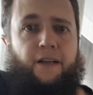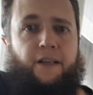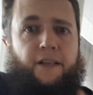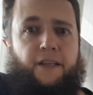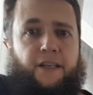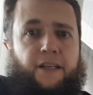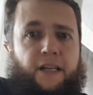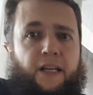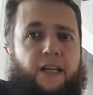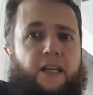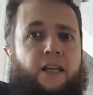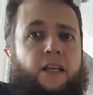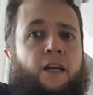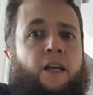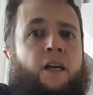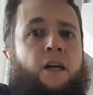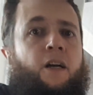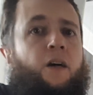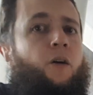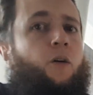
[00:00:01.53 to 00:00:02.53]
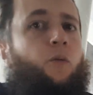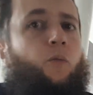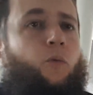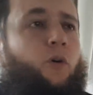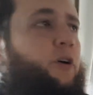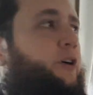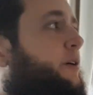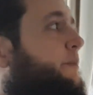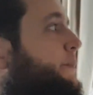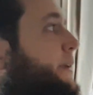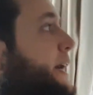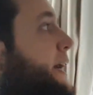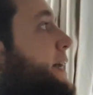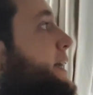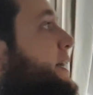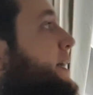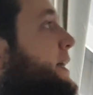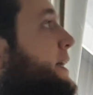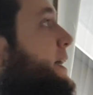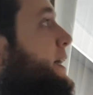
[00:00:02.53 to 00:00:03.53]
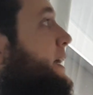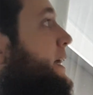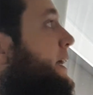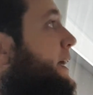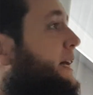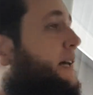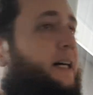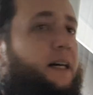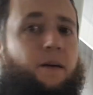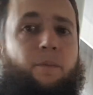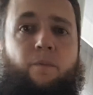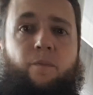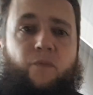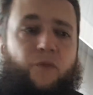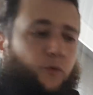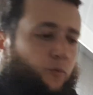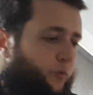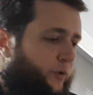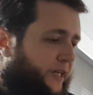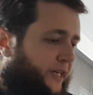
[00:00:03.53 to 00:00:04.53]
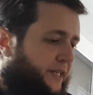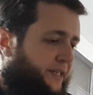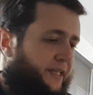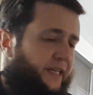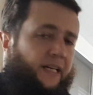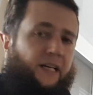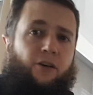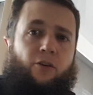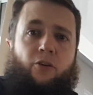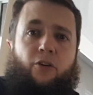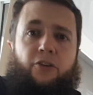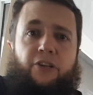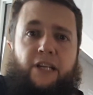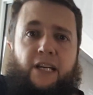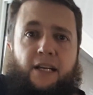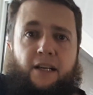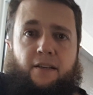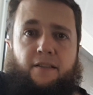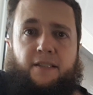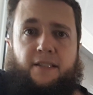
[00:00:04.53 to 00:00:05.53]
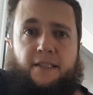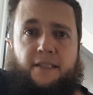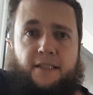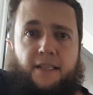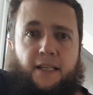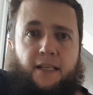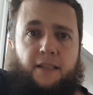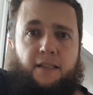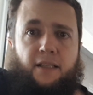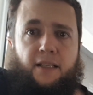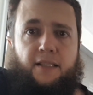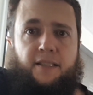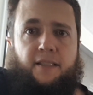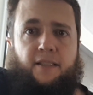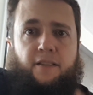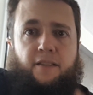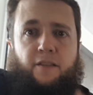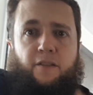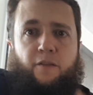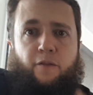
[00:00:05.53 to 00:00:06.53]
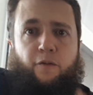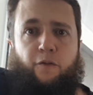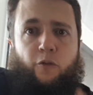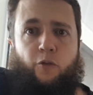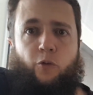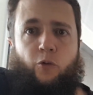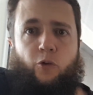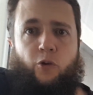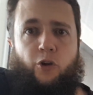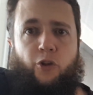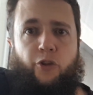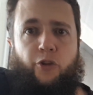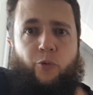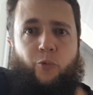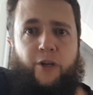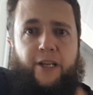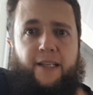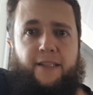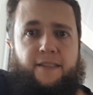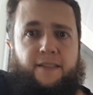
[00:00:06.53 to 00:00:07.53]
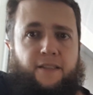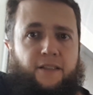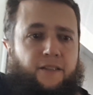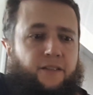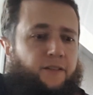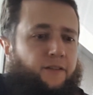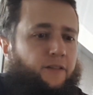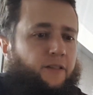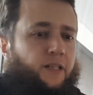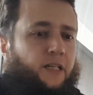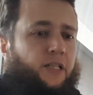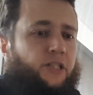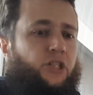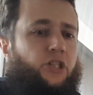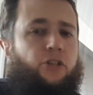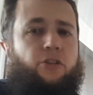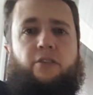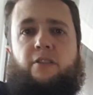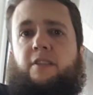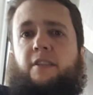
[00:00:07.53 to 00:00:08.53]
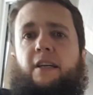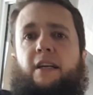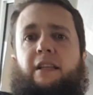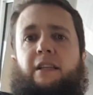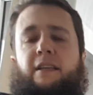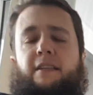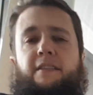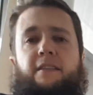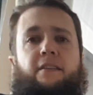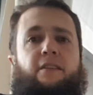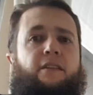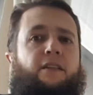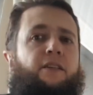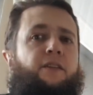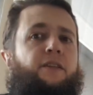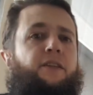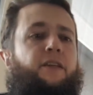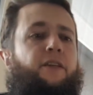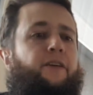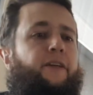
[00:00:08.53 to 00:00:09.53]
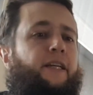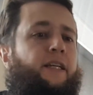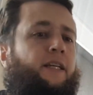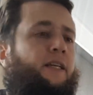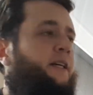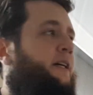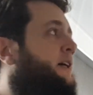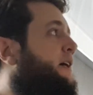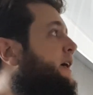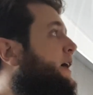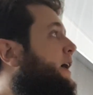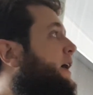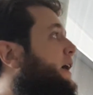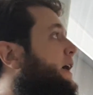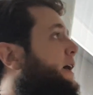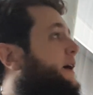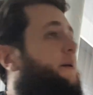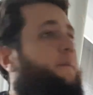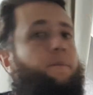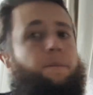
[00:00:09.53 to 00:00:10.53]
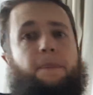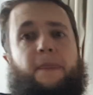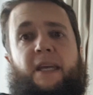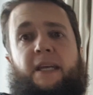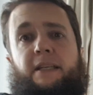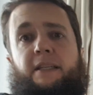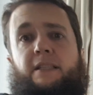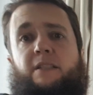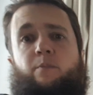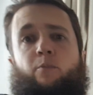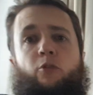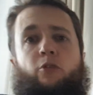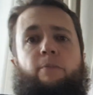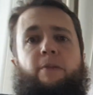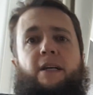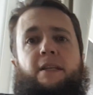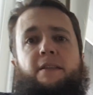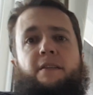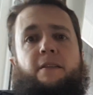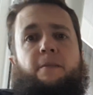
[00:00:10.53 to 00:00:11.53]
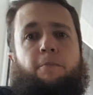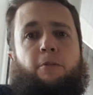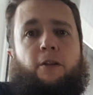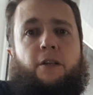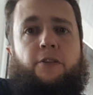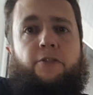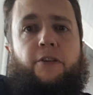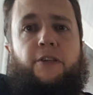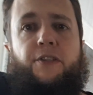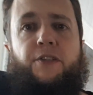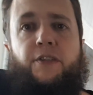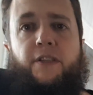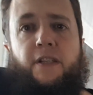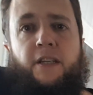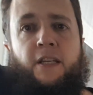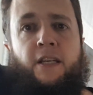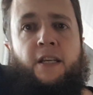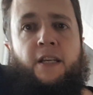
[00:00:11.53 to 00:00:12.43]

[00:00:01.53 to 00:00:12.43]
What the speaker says: G'day, welcome back. We are now on our second lesson for the week, so a Tuesday lesson in theory, and it's more about simple interest.